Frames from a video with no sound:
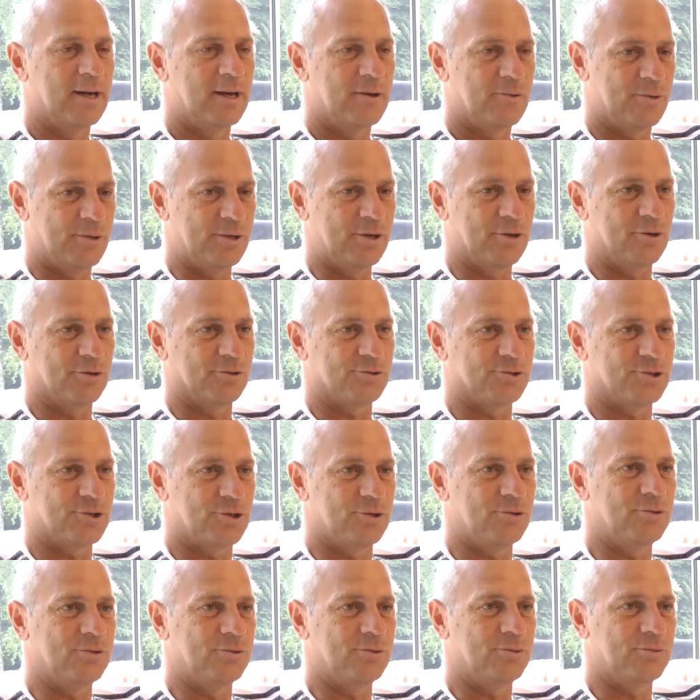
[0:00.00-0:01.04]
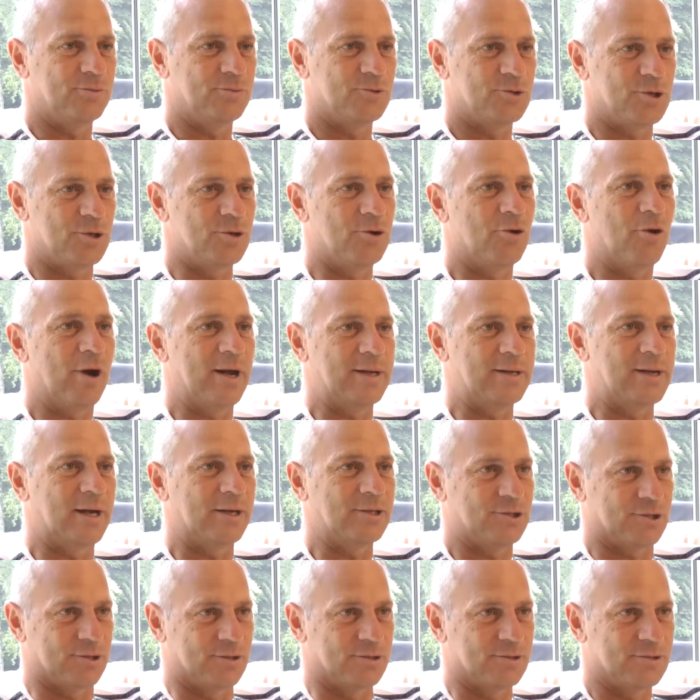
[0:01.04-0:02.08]
When you've got two great
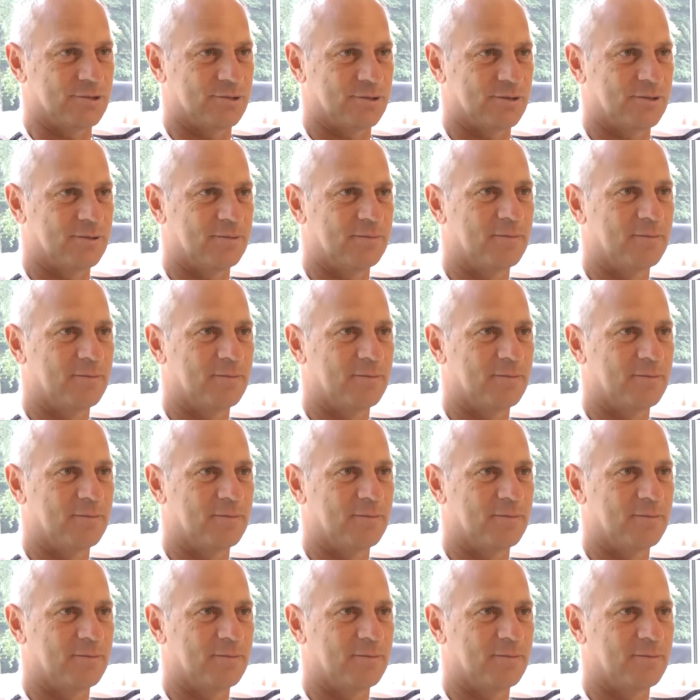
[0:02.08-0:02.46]
nations